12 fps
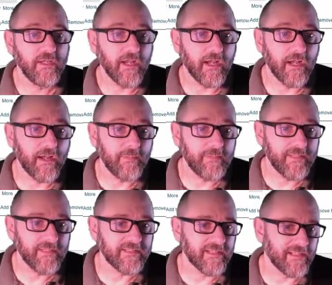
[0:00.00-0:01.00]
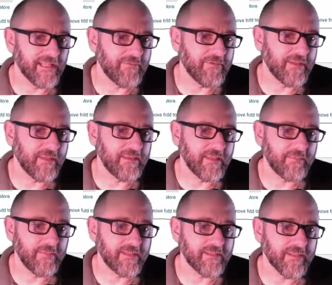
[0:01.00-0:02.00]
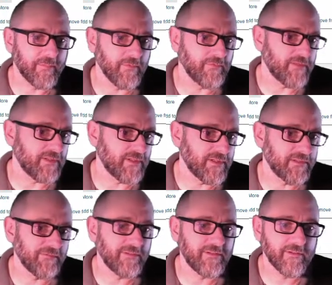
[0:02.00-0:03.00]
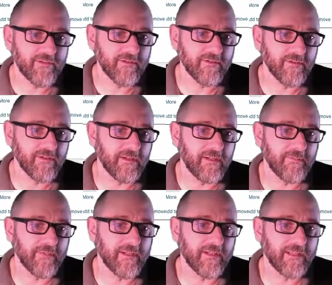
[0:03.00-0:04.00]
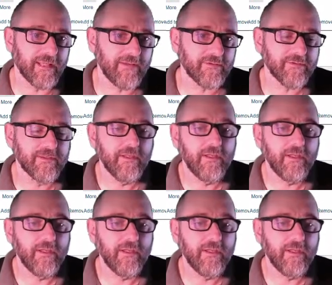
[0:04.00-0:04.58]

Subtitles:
Int 11, I think, means the number of digits of integer that it allows.